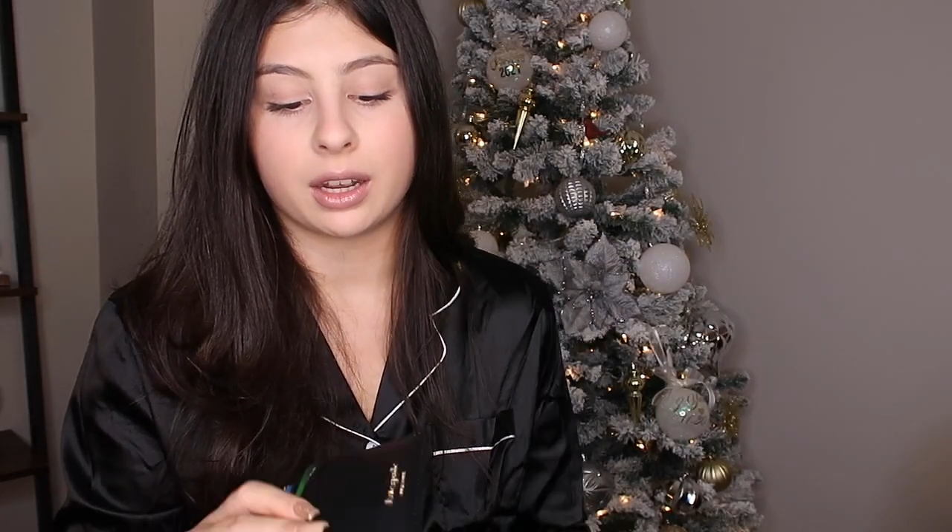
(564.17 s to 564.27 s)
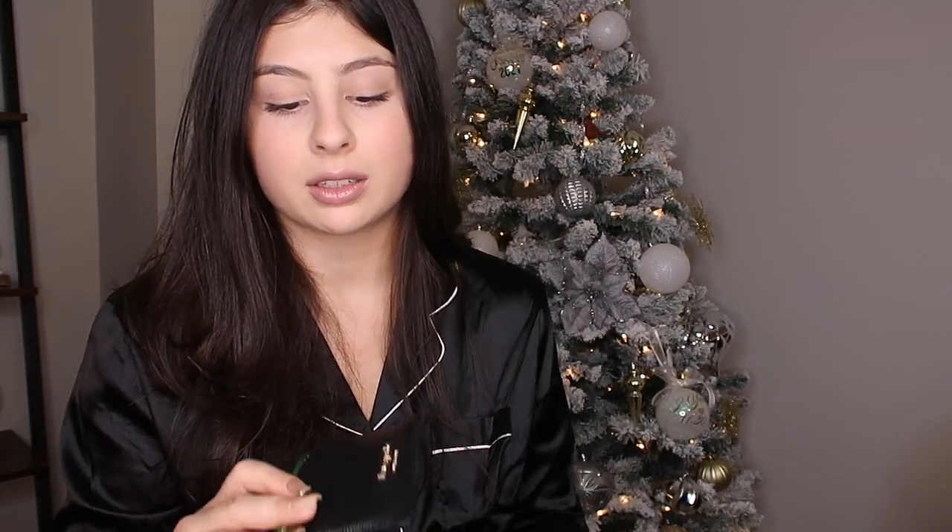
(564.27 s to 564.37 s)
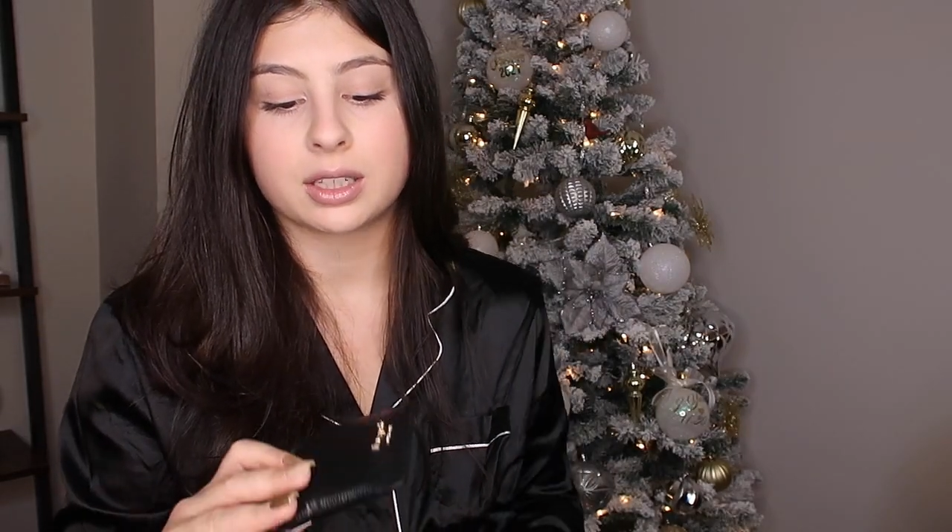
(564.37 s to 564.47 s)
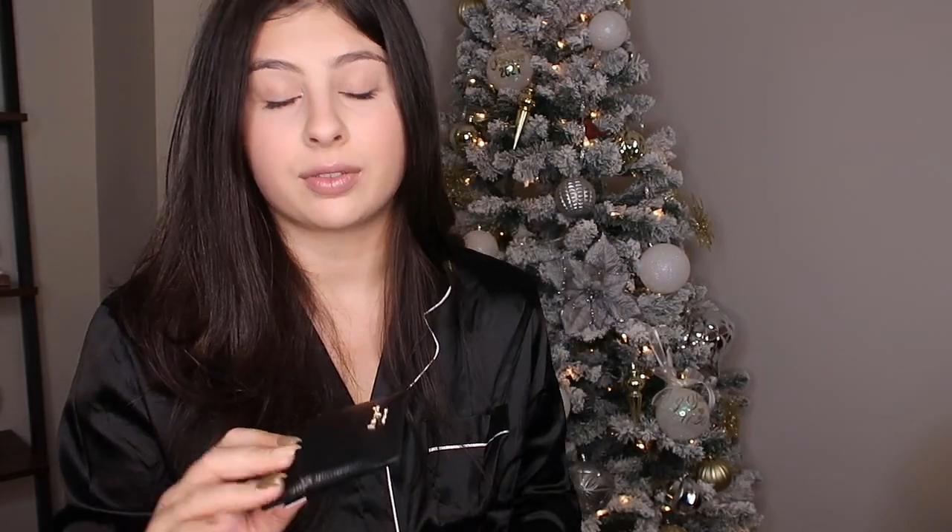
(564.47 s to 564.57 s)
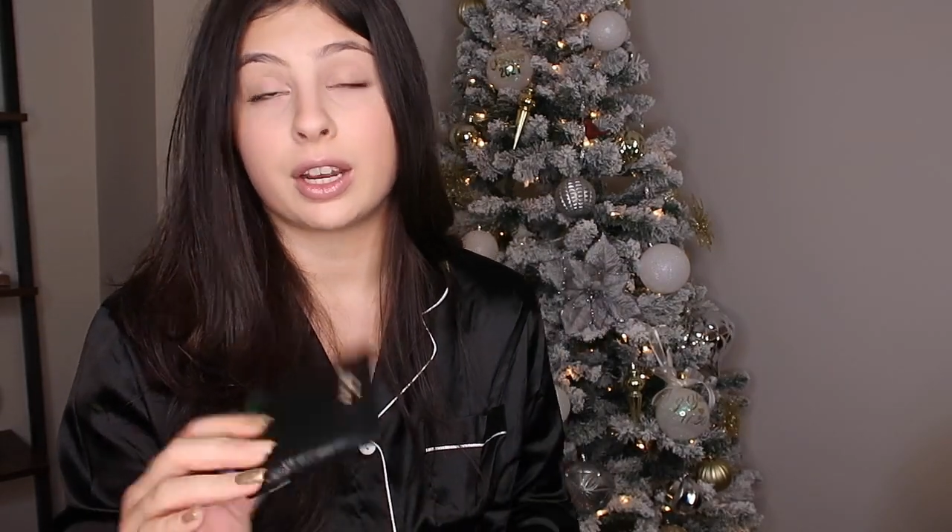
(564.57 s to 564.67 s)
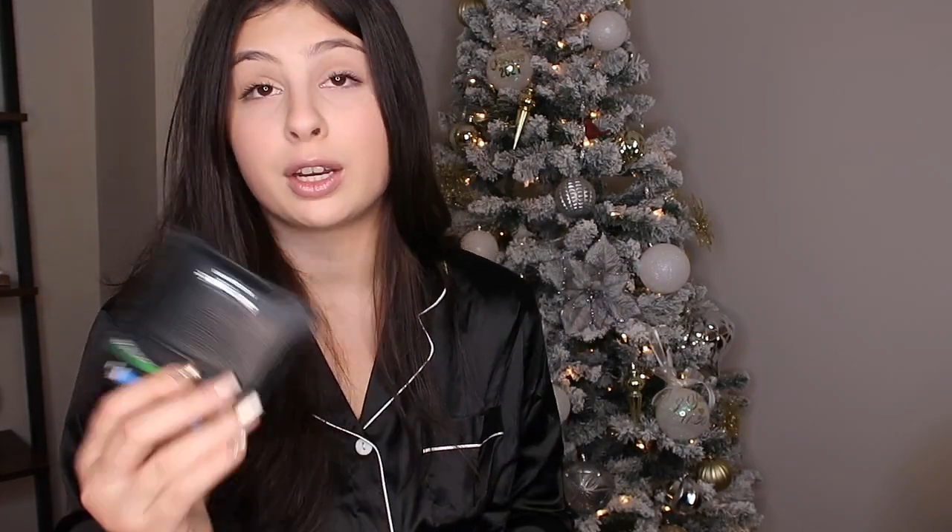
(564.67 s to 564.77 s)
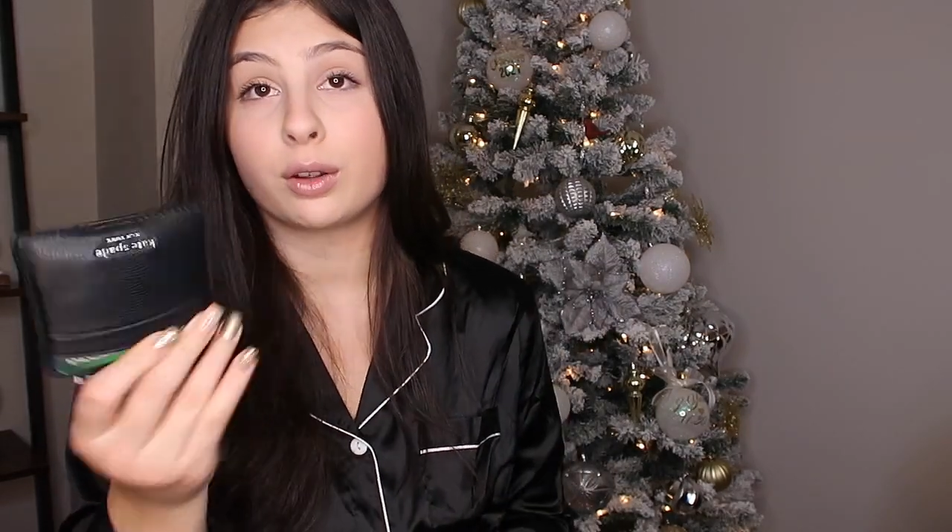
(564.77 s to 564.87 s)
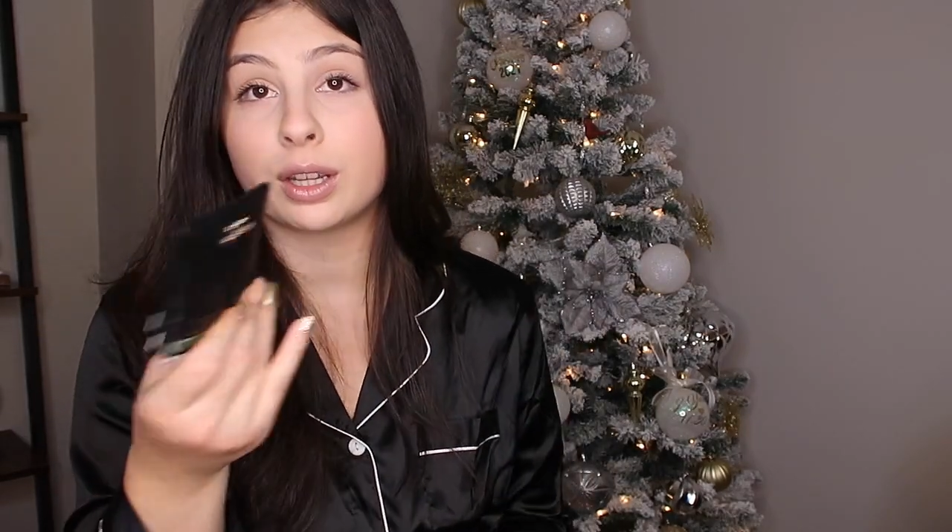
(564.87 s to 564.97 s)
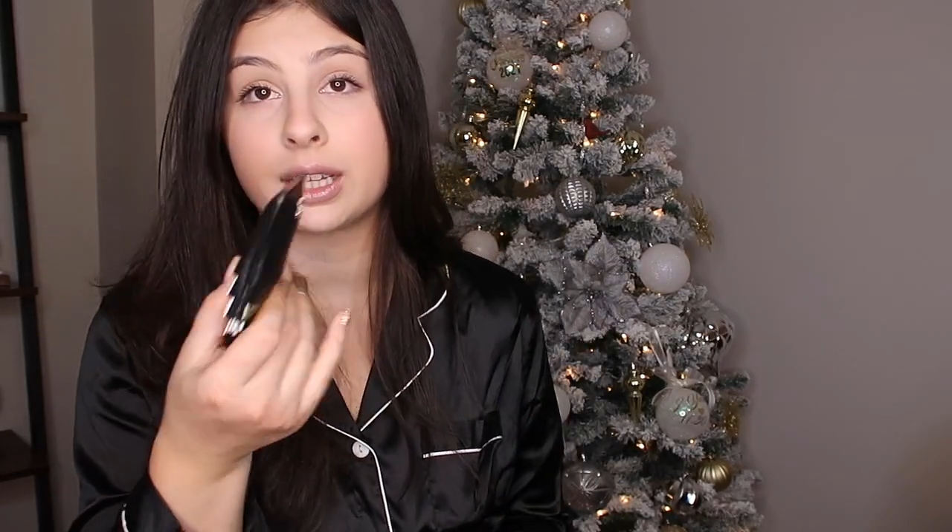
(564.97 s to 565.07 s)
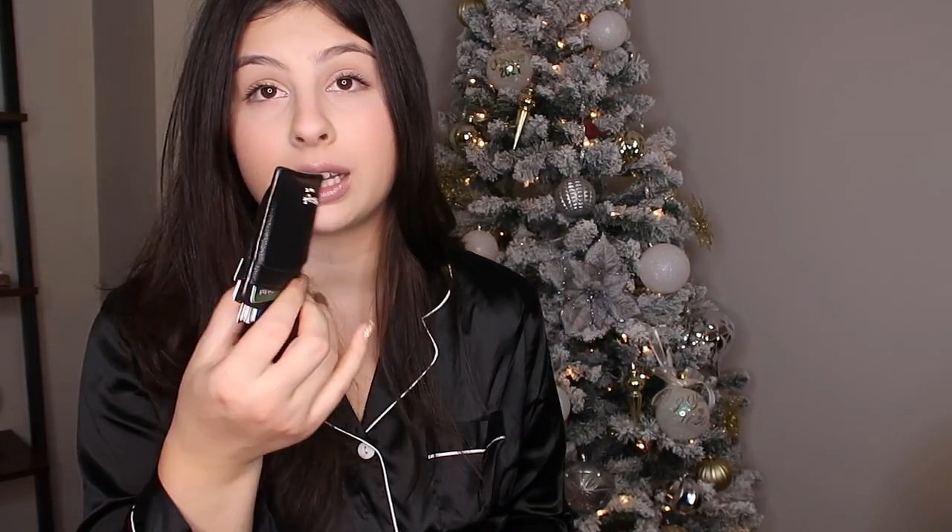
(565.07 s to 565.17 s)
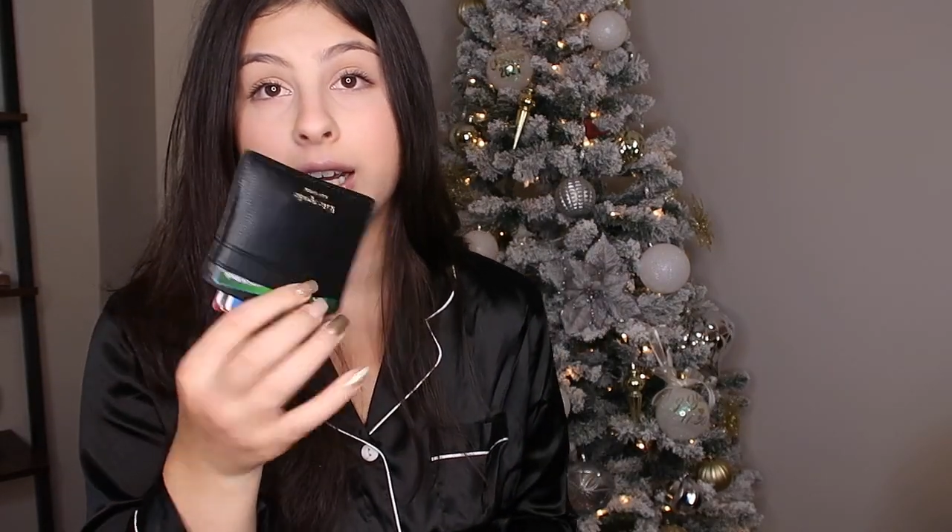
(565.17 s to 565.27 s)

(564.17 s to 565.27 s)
else if I know that they